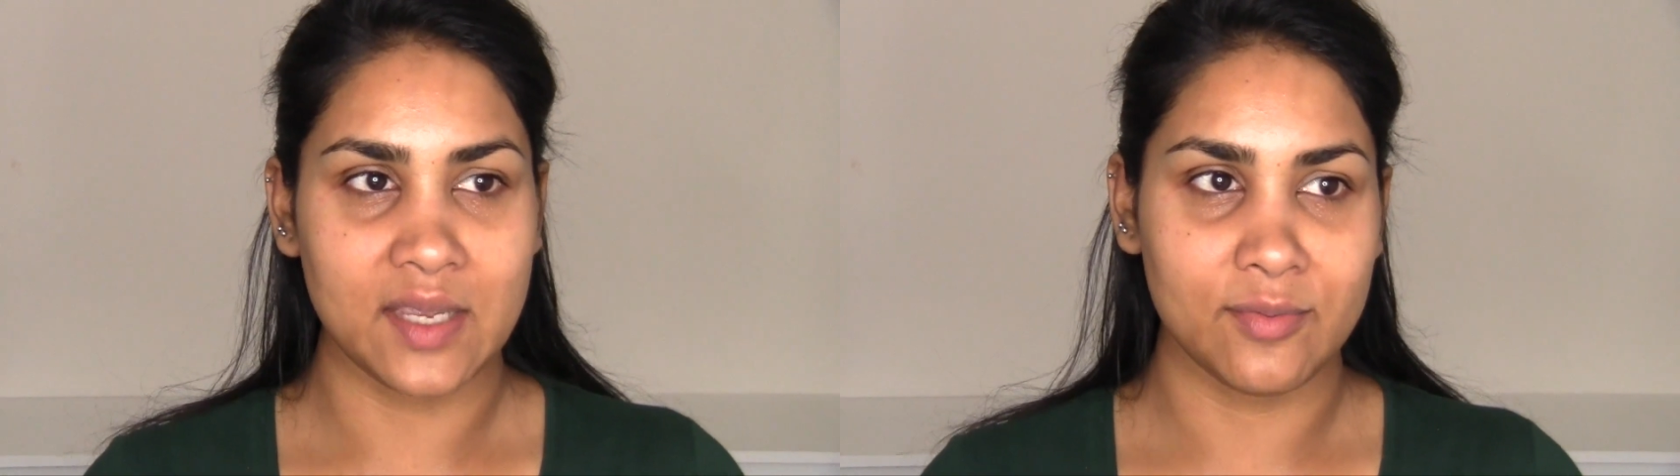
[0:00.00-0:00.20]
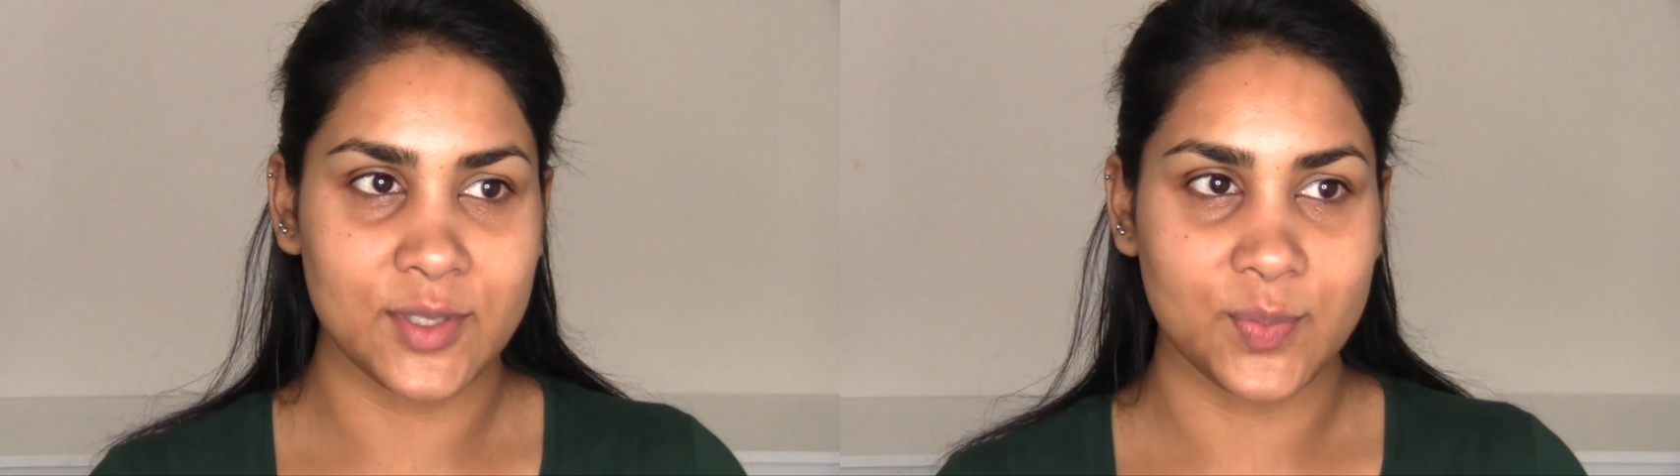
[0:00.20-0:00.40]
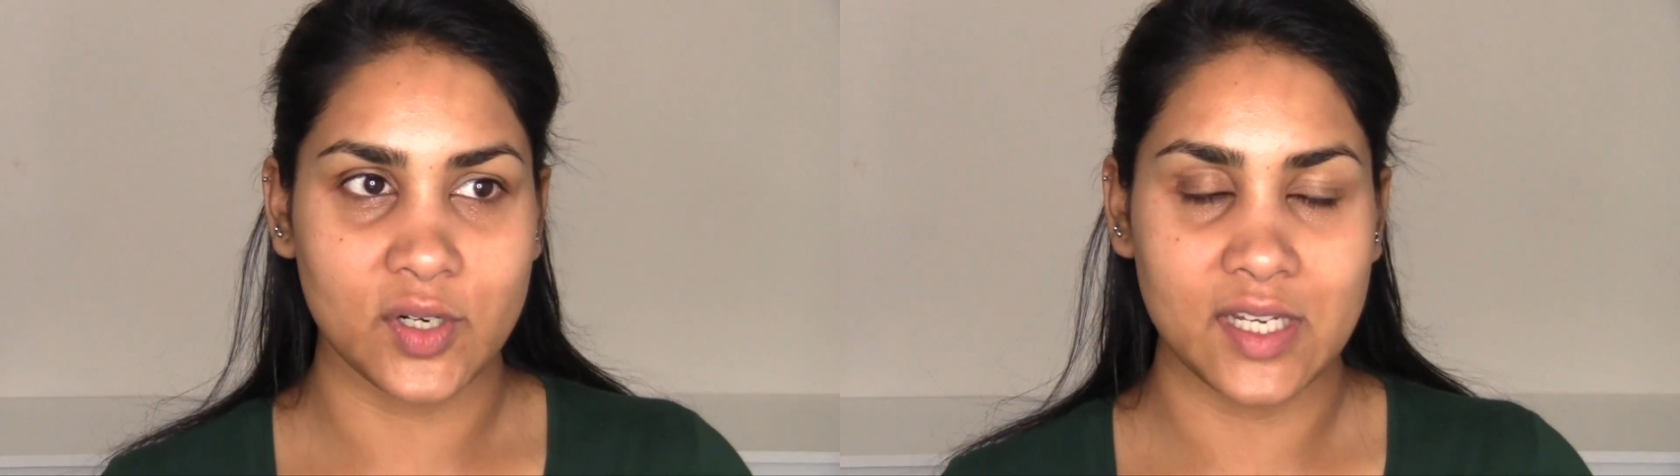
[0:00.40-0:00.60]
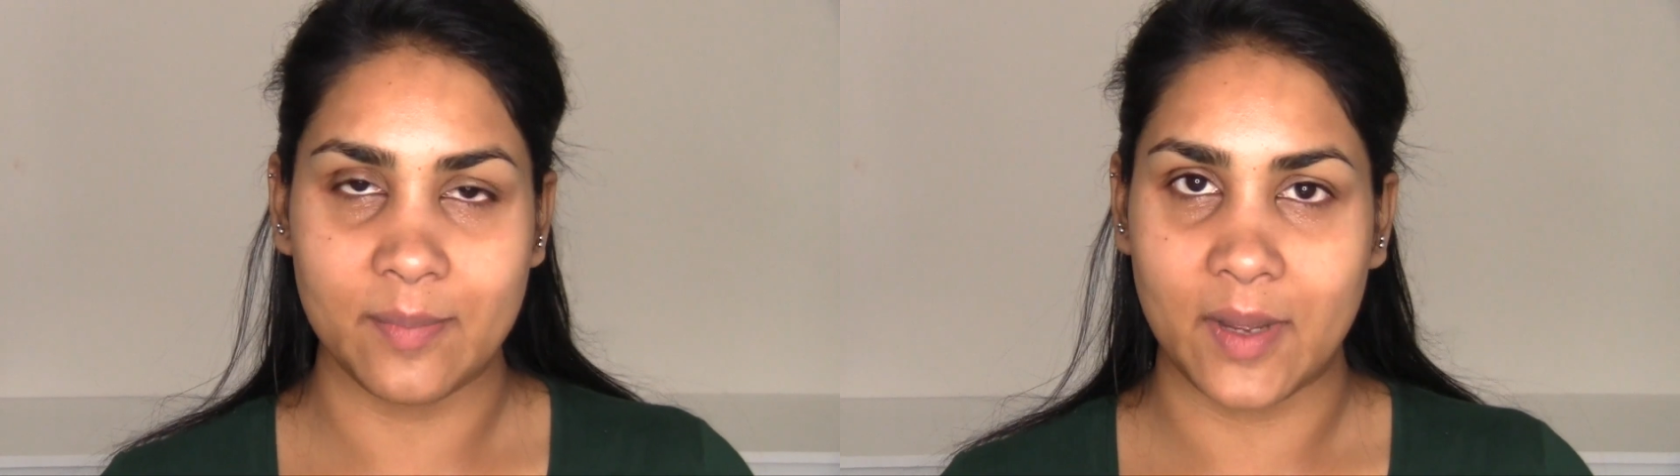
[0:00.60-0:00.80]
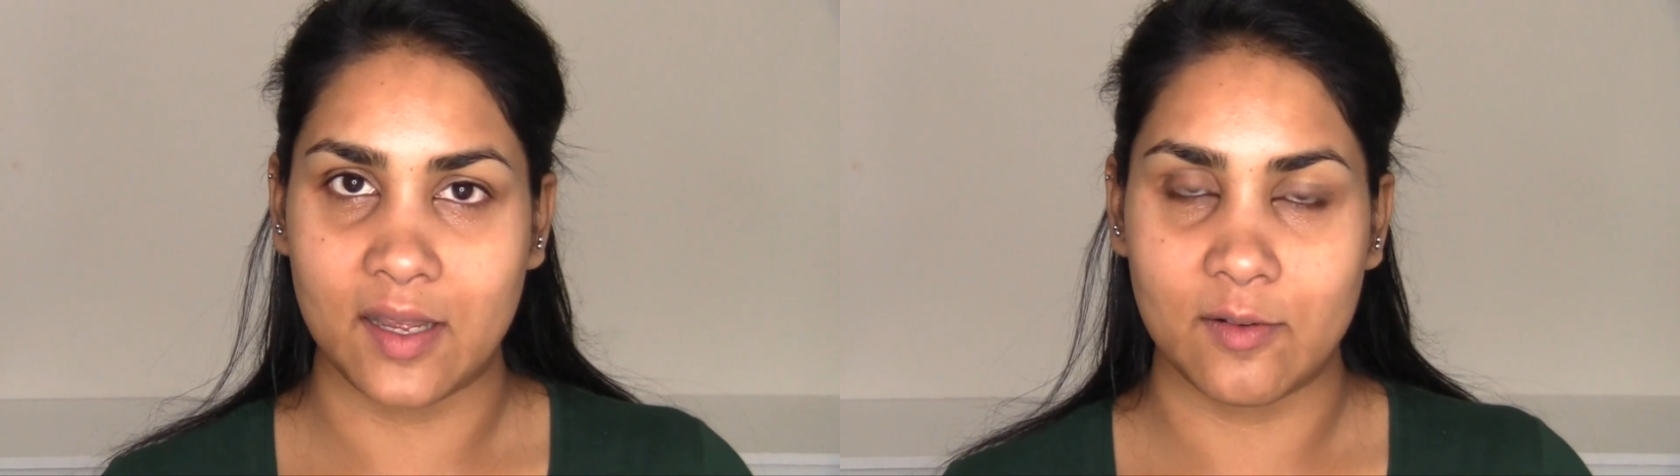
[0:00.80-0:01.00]
It was
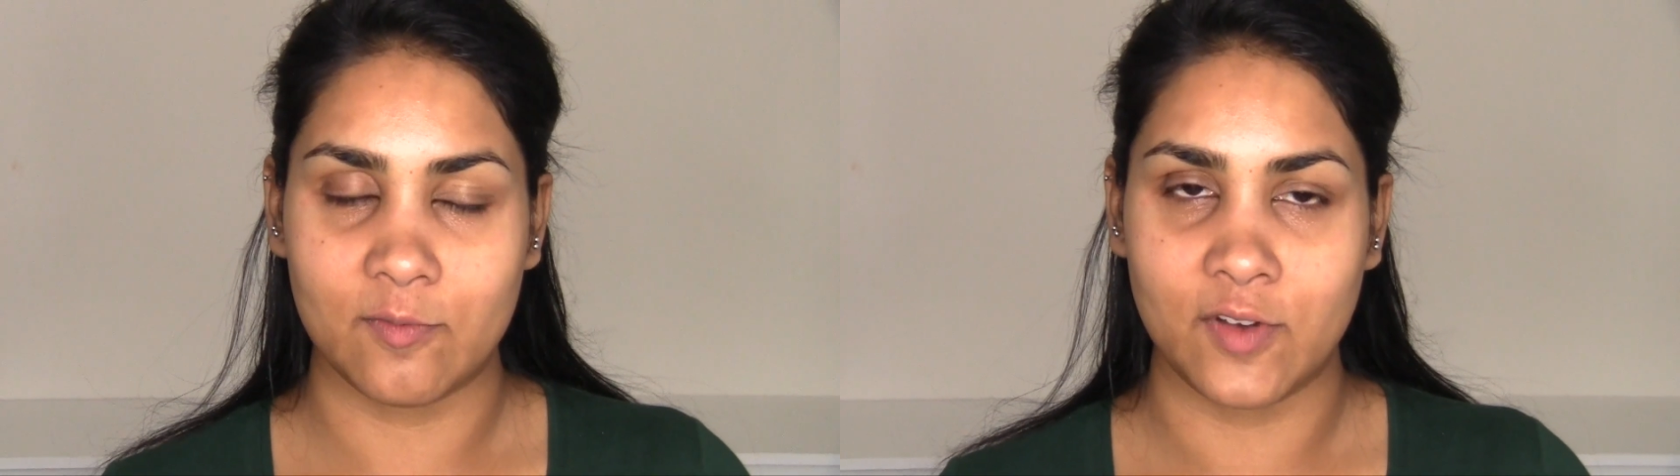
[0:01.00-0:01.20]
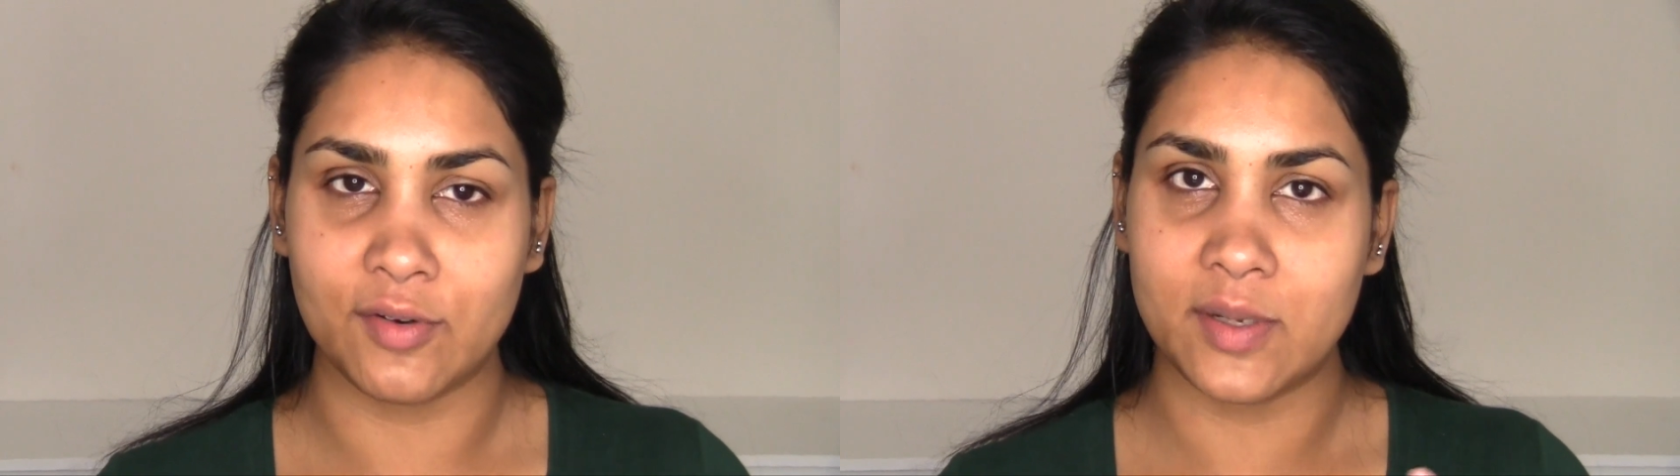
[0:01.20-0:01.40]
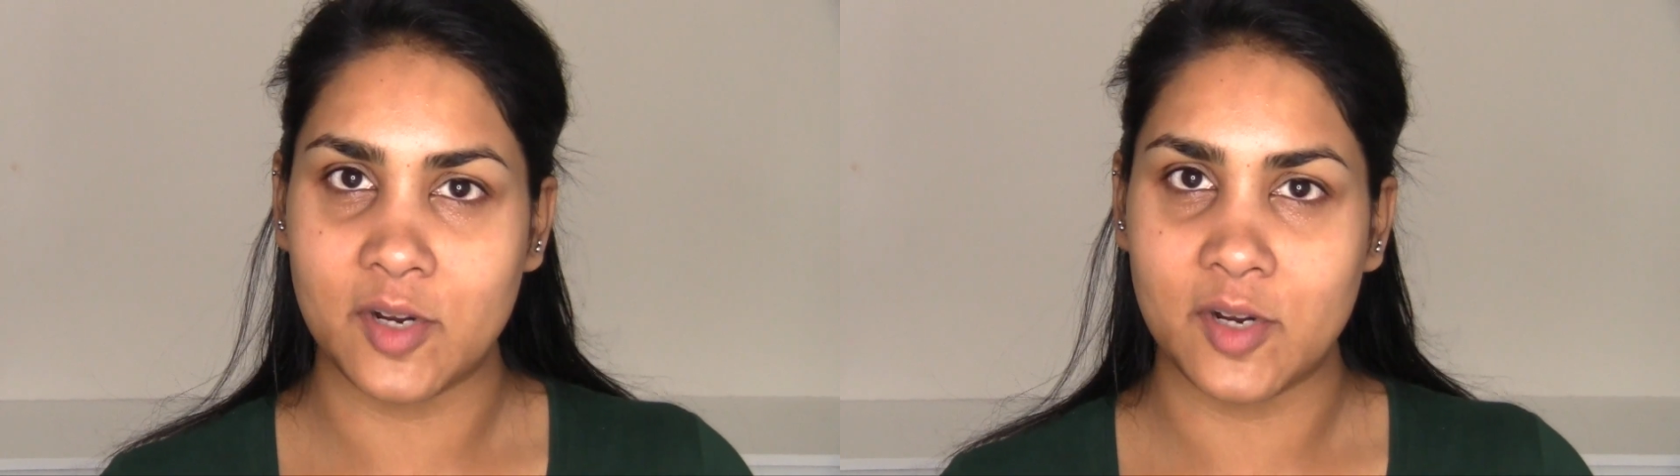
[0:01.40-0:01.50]
very